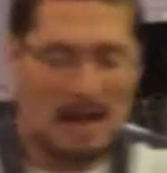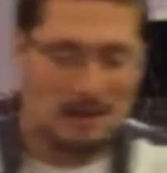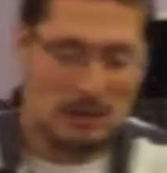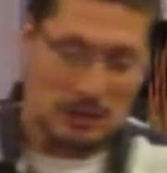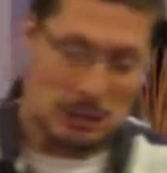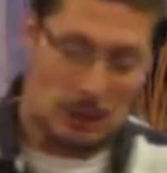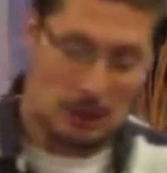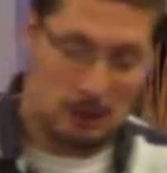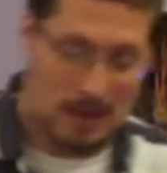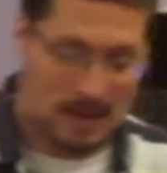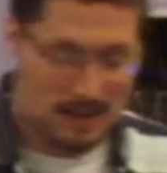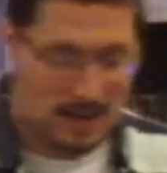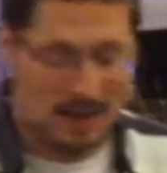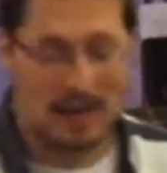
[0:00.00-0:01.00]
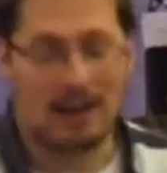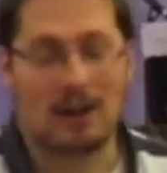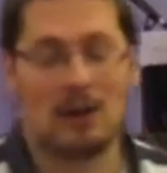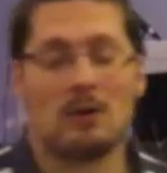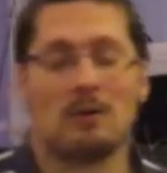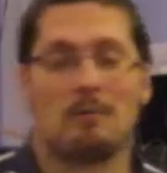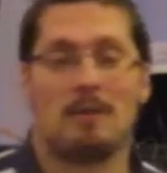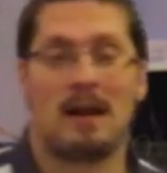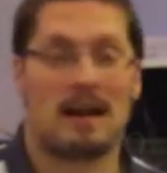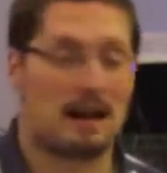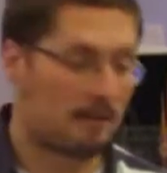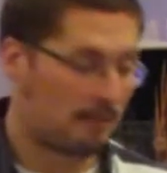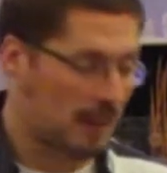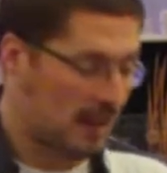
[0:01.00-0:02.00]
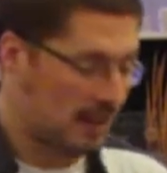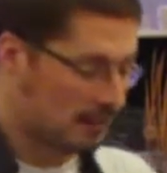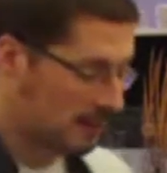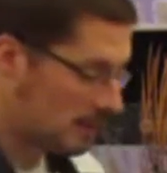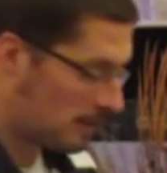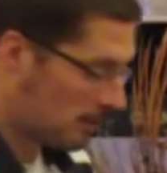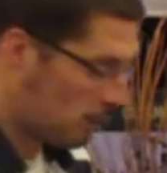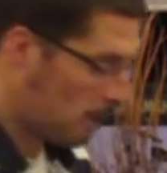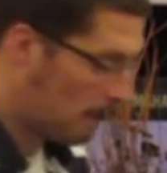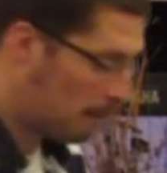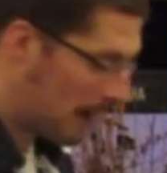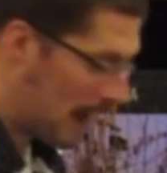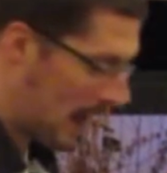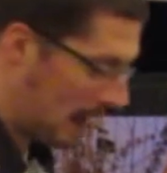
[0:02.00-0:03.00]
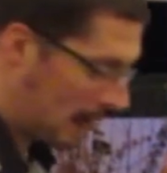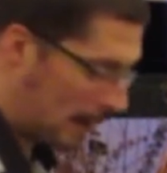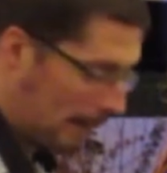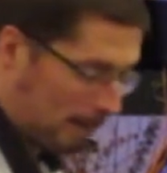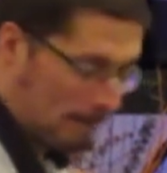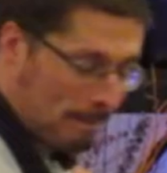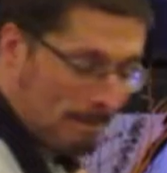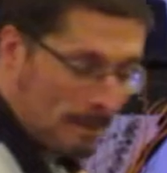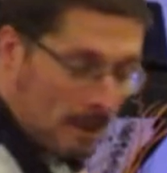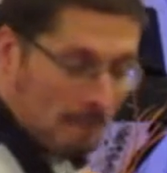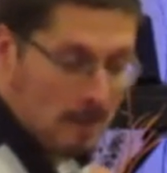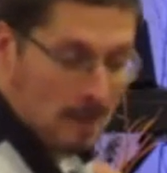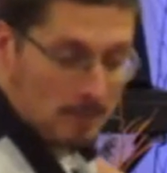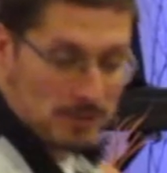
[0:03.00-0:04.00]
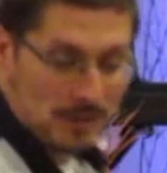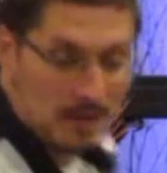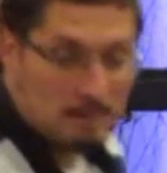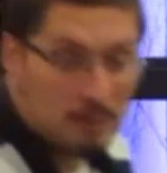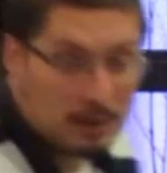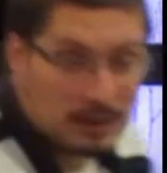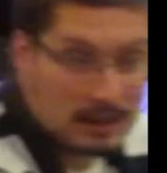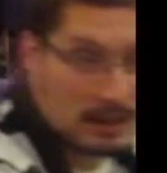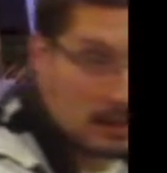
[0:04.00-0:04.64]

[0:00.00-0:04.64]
I just go, okay, now I got to take this 12-pack of Pepsi and put